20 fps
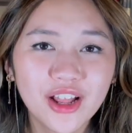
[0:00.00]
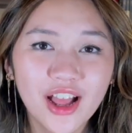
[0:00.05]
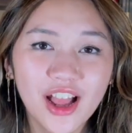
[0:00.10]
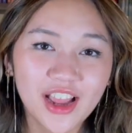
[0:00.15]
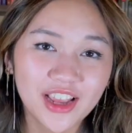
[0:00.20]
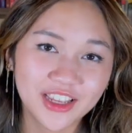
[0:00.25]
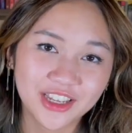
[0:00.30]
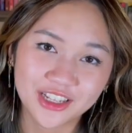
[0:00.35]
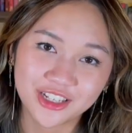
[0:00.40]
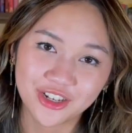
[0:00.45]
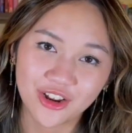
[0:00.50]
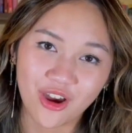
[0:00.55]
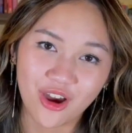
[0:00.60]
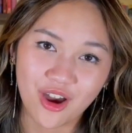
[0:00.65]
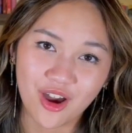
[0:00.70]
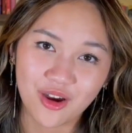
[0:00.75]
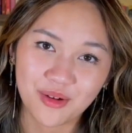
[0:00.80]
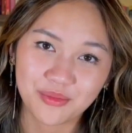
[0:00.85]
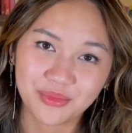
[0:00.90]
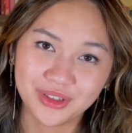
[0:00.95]

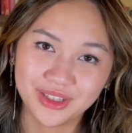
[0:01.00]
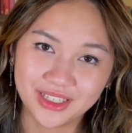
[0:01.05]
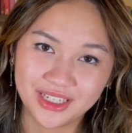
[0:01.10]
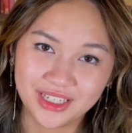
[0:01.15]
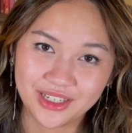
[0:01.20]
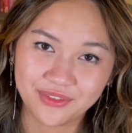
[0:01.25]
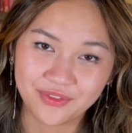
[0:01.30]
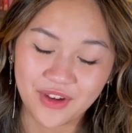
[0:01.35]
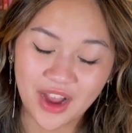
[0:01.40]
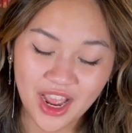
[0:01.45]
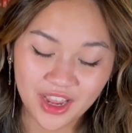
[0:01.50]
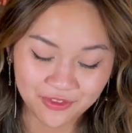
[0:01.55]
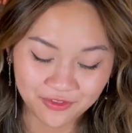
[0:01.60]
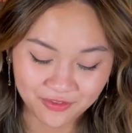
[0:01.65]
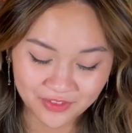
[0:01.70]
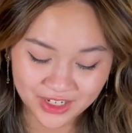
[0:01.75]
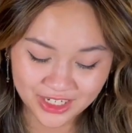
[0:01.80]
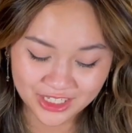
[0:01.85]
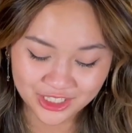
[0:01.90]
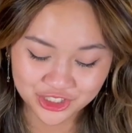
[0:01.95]
cannot believe I
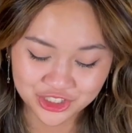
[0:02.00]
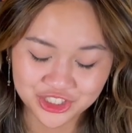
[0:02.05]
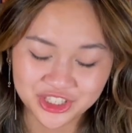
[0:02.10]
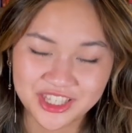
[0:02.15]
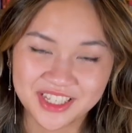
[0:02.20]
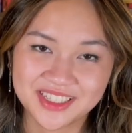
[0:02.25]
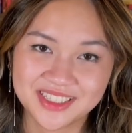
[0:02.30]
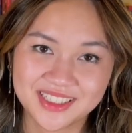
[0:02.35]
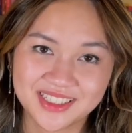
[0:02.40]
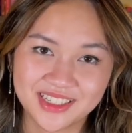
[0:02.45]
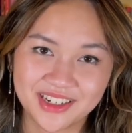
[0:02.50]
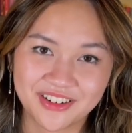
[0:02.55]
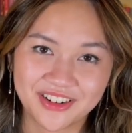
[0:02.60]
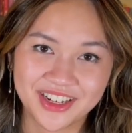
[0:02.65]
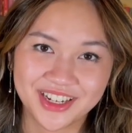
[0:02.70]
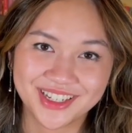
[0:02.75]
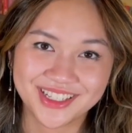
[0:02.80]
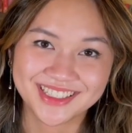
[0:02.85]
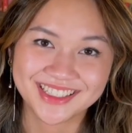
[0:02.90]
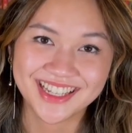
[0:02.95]
finished this series.